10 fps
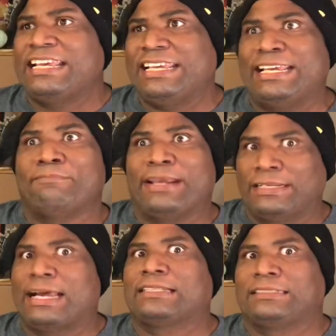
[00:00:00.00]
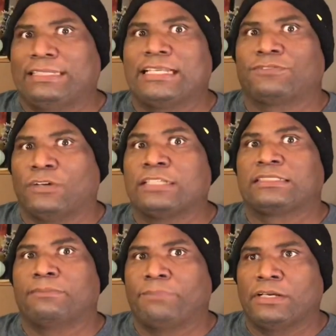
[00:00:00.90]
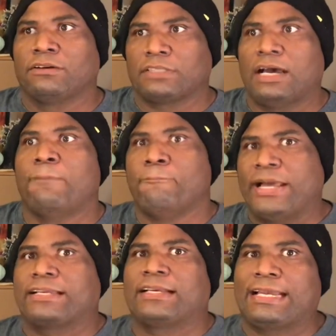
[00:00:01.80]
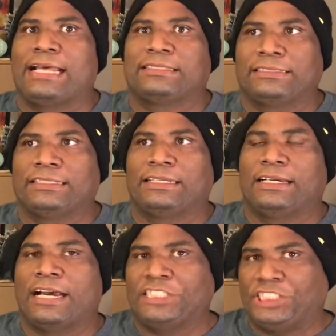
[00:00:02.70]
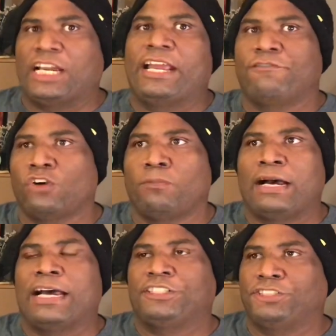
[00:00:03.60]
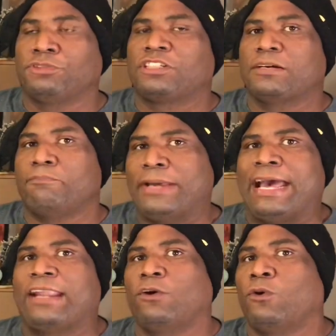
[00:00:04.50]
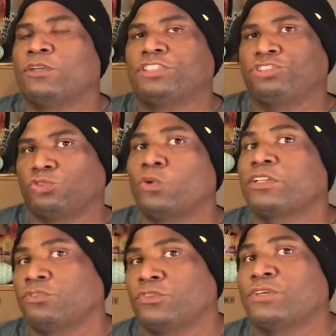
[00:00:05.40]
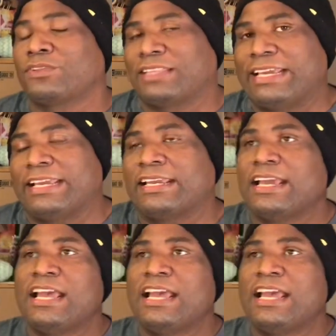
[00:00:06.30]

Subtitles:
it made a lot of sense for us to build a Mechagodzilla, a giant robot, to combat or destroy the real thing.